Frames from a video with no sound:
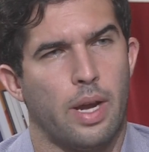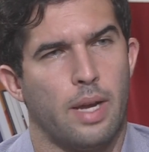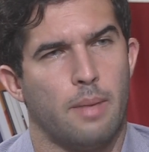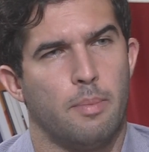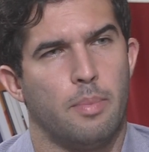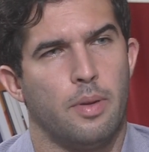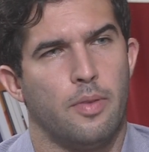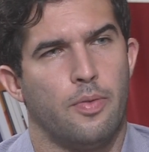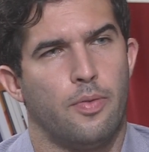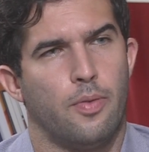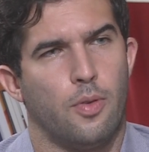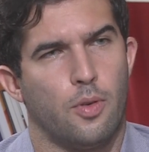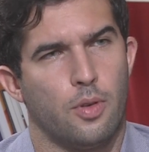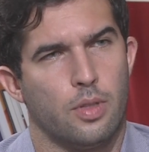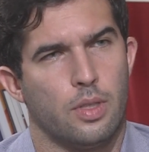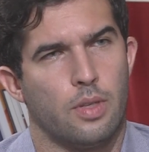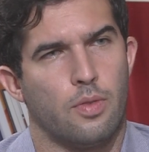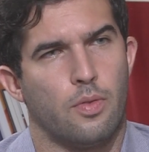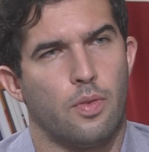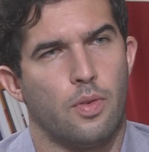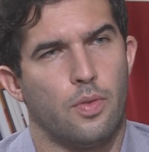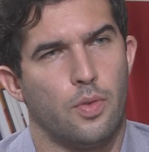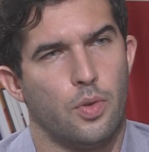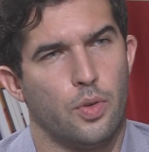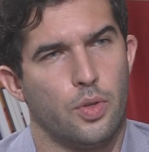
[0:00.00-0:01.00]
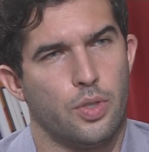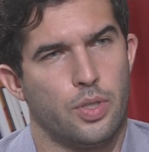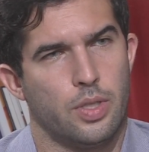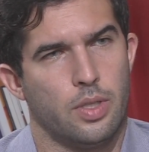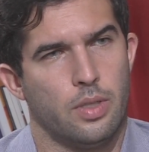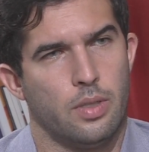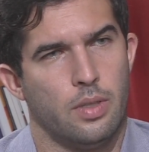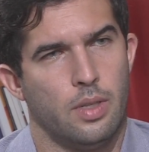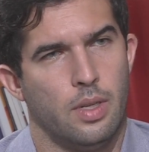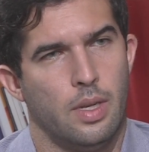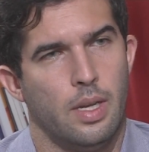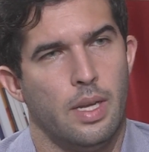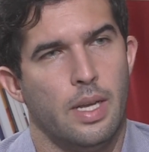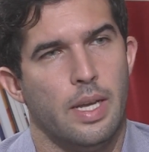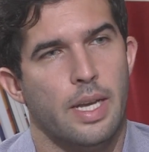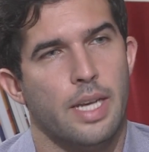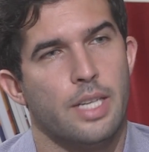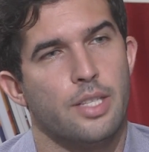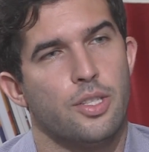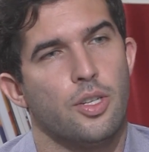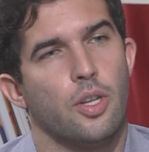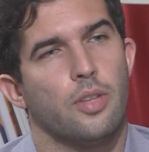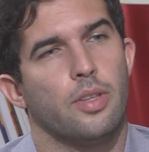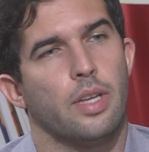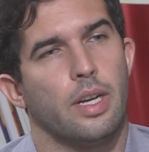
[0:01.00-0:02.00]
before the revolution.
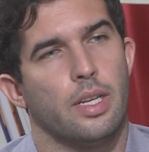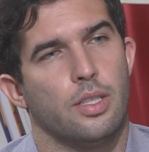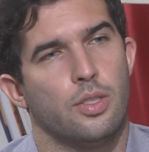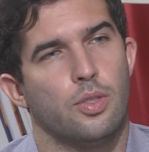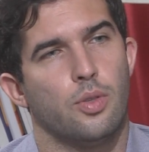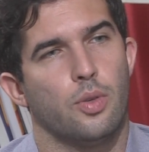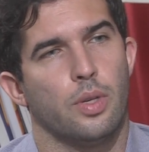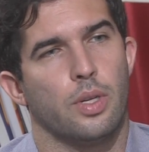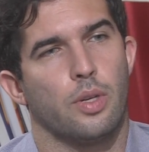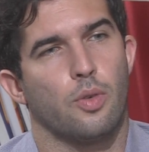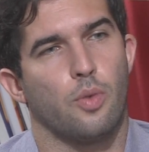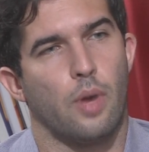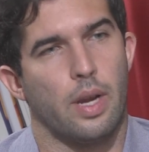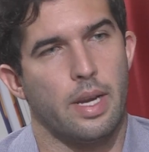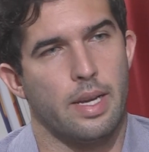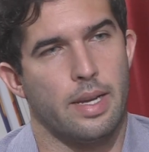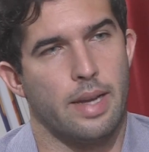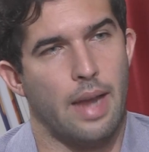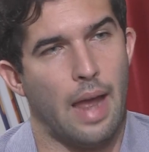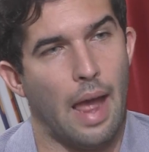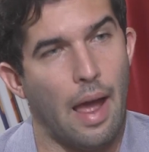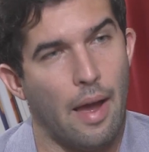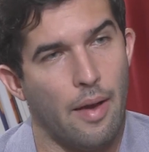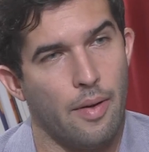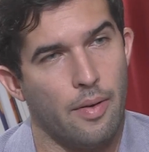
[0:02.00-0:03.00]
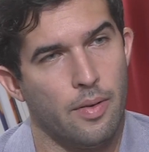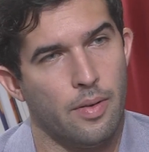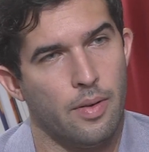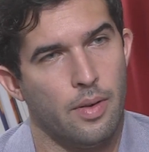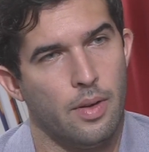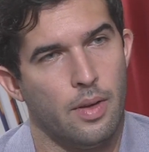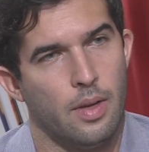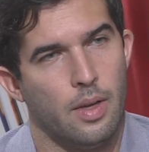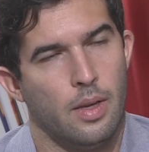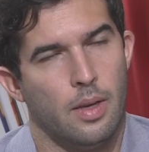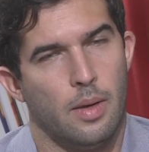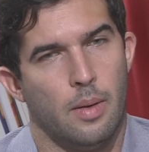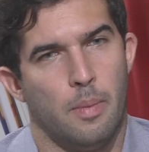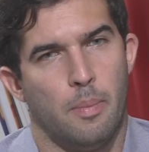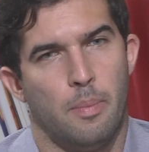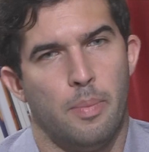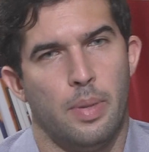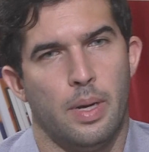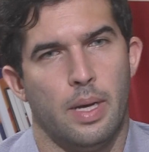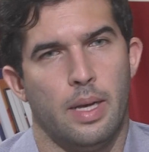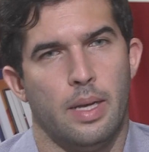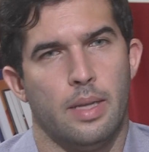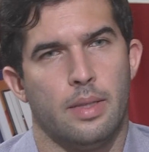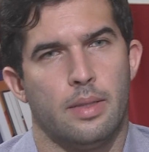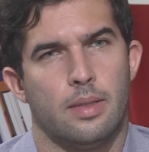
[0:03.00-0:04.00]
It's not that it's doing great now,
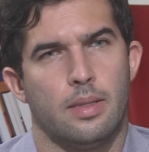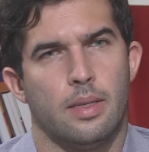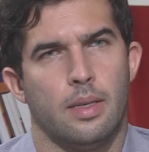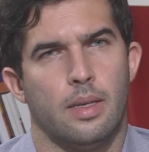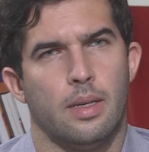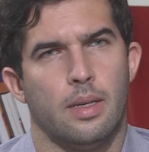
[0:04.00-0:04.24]
but